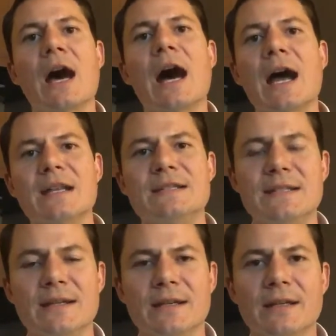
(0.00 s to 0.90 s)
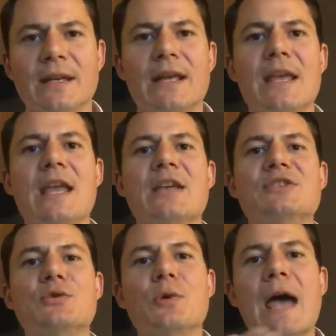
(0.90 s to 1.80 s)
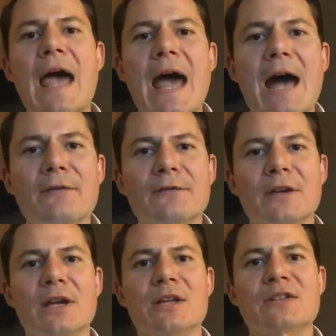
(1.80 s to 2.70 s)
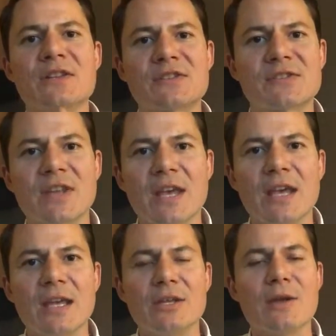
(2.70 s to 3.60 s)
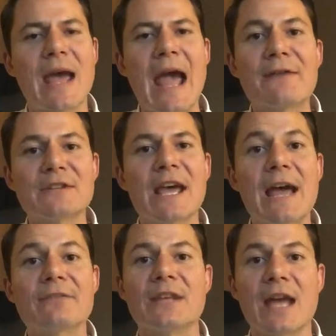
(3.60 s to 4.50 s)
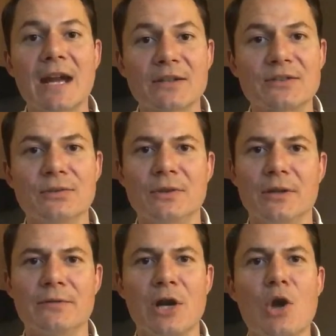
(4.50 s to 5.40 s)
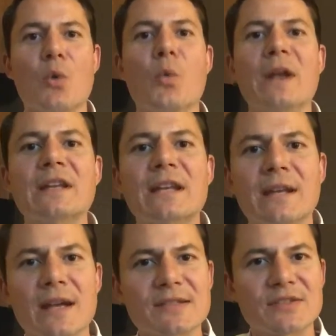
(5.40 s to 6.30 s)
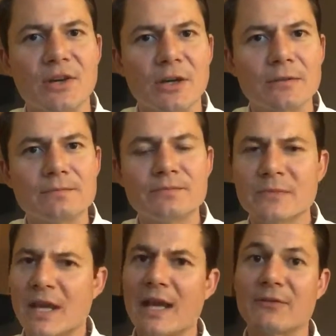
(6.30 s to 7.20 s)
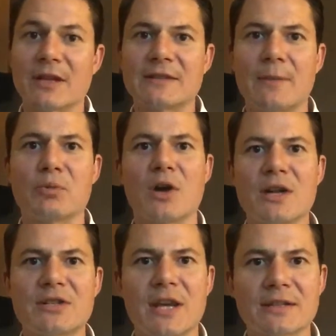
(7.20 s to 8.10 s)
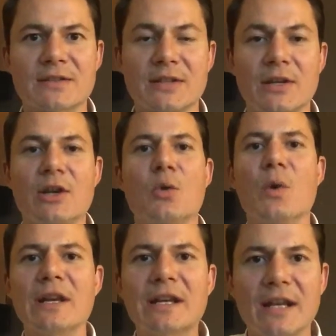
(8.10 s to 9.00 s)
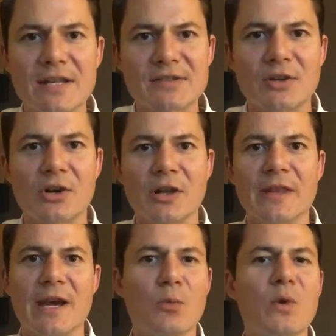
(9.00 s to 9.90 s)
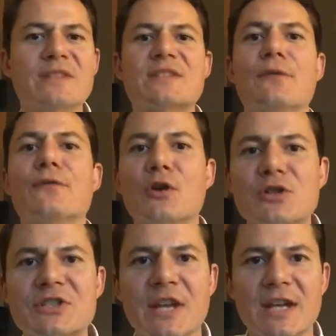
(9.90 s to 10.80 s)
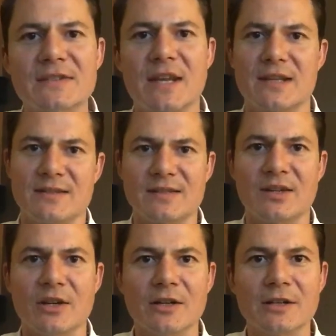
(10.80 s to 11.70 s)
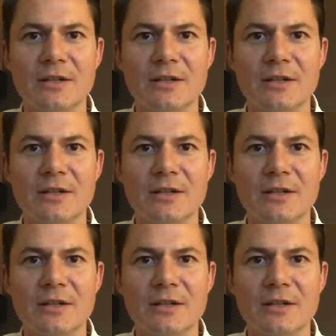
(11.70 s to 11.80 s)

idea is you have to have the attitude of, when can I start? Hey, I've got that project, when can I start on that? When's the first chance I can start?